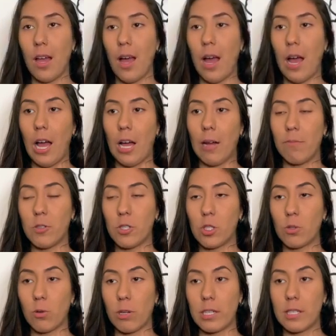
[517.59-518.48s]

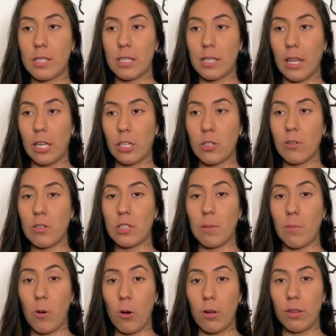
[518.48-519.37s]
sourcing, like doing
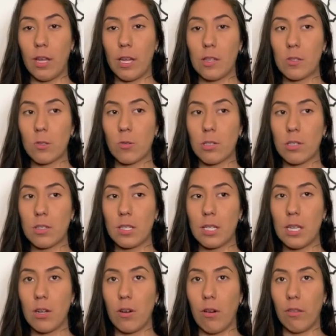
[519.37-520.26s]
some online
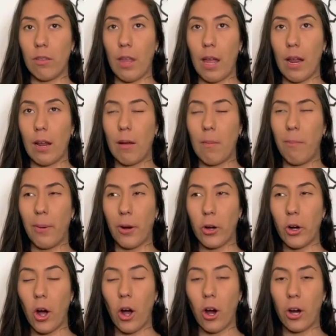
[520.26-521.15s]
sourcing on like
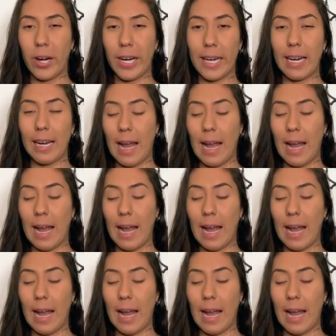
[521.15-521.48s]
Mercari,